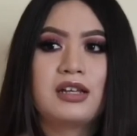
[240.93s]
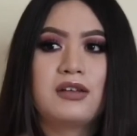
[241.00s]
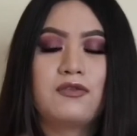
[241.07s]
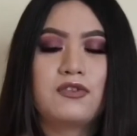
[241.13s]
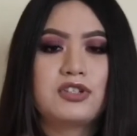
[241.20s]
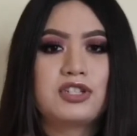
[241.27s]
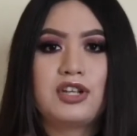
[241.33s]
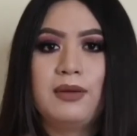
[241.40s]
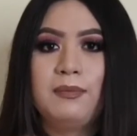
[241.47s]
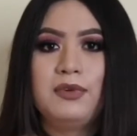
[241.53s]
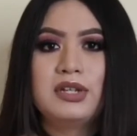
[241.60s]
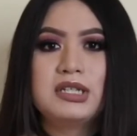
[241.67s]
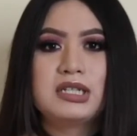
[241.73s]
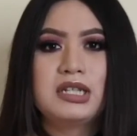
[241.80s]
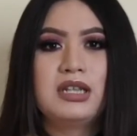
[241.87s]
for some
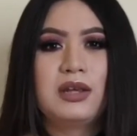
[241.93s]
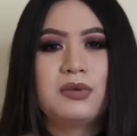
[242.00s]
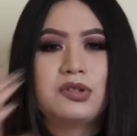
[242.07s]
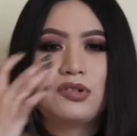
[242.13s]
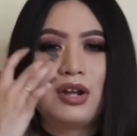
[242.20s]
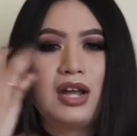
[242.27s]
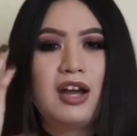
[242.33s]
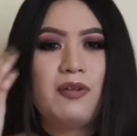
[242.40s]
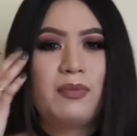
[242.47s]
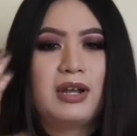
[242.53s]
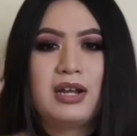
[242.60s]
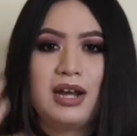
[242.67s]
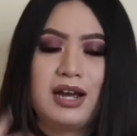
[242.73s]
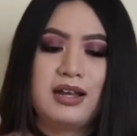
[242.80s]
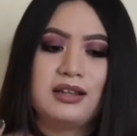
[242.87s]
reason they would dry out
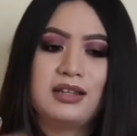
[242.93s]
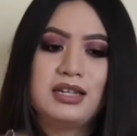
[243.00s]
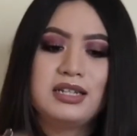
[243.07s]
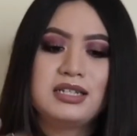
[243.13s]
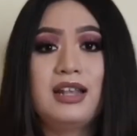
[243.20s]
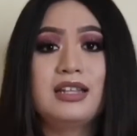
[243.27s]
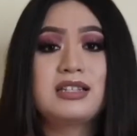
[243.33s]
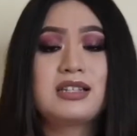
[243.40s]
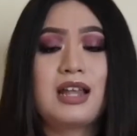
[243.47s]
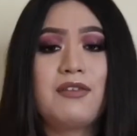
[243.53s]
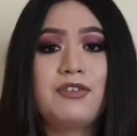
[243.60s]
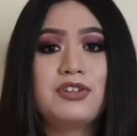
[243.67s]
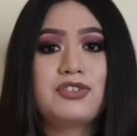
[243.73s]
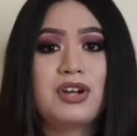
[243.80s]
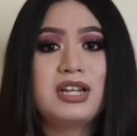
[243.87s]
my eyelids. This
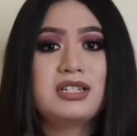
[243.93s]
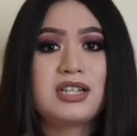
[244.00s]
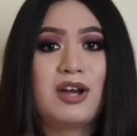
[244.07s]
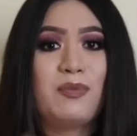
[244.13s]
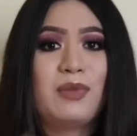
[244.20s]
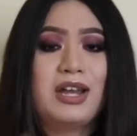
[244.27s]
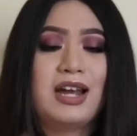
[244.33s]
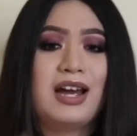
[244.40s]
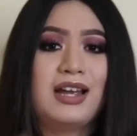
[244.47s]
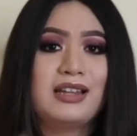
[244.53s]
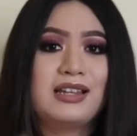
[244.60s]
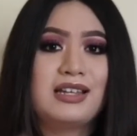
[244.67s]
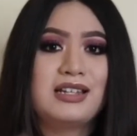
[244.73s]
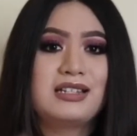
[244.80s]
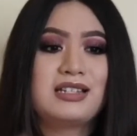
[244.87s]
never dries out my
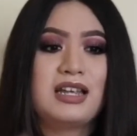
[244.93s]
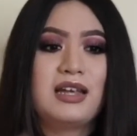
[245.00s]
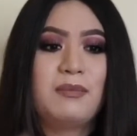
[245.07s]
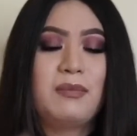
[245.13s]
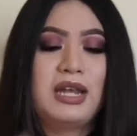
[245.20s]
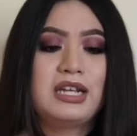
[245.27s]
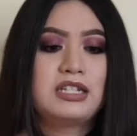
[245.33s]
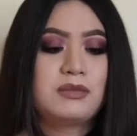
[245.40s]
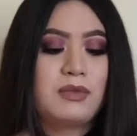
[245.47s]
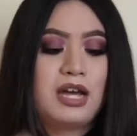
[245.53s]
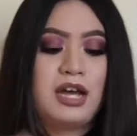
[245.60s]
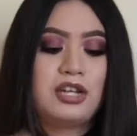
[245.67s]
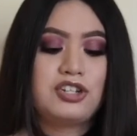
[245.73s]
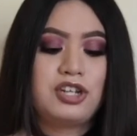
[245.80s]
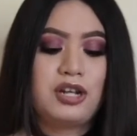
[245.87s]
eyelids. It makes my
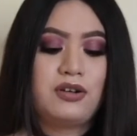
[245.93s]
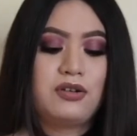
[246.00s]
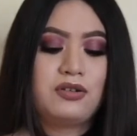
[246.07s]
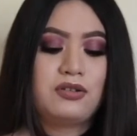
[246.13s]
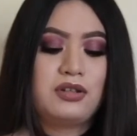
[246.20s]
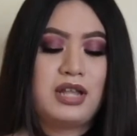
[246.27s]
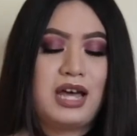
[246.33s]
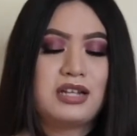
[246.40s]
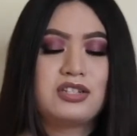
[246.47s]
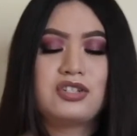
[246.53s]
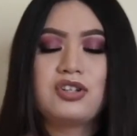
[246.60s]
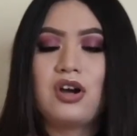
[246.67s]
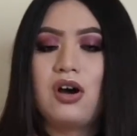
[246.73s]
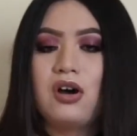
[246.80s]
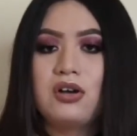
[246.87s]
eyeshadow
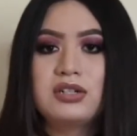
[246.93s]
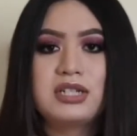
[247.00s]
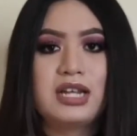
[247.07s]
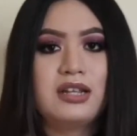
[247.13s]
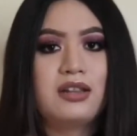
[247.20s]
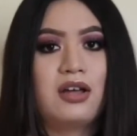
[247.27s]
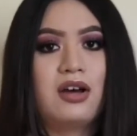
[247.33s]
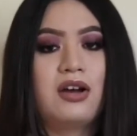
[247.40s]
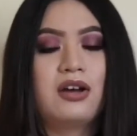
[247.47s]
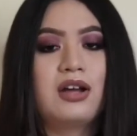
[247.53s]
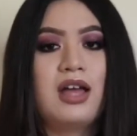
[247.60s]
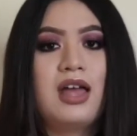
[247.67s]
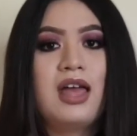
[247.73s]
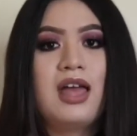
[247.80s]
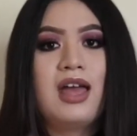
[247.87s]
last all day
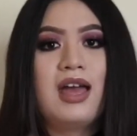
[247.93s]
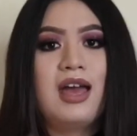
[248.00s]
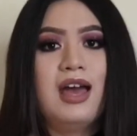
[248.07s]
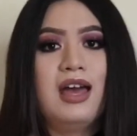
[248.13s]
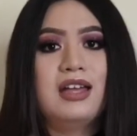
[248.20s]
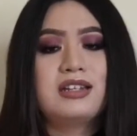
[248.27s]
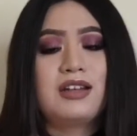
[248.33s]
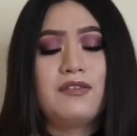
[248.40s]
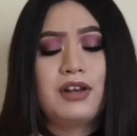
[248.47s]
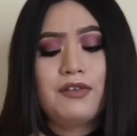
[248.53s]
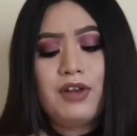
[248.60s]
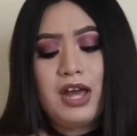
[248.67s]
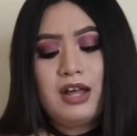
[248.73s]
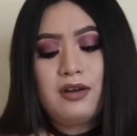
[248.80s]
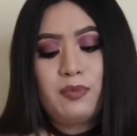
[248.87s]
long, and I've
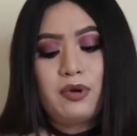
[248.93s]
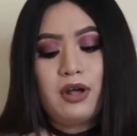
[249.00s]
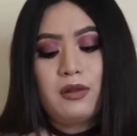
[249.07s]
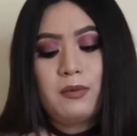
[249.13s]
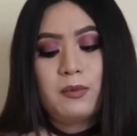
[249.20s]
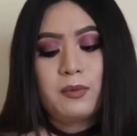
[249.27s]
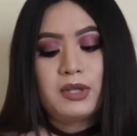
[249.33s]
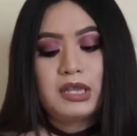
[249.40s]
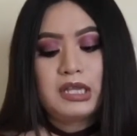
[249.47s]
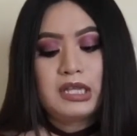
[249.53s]
never had a problem with